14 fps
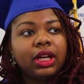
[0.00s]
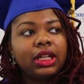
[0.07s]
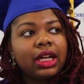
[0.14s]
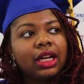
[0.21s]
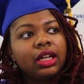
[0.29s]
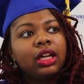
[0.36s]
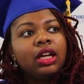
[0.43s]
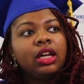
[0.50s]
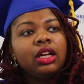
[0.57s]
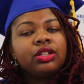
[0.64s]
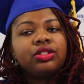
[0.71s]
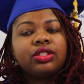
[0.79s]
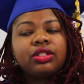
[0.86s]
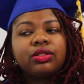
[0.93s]
And I
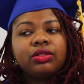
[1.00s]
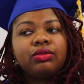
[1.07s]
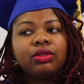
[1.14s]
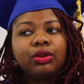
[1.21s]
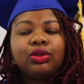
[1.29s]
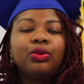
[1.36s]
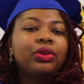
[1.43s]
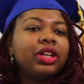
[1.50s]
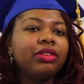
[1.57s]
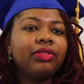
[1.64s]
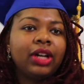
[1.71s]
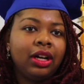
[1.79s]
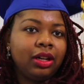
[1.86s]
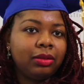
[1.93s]
just, don't give
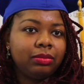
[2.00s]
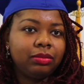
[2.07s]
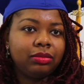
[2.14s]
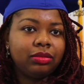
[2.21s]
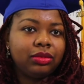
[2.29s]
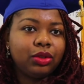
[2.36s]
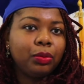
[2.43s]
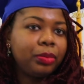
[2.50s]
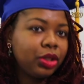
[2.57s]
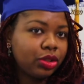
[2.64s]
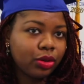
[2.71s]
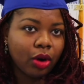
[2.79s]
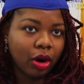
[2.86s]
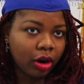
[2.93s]
up. Don't be
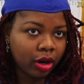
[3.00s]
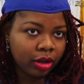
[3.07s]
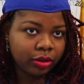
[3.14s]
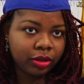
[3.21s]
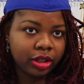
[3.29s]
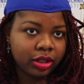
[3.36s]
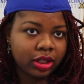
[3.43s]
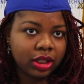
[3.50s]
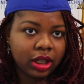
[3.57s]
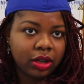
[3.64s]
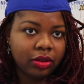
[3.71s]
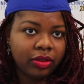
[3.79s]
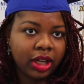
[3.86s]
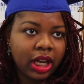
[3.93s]
so hard on yourself.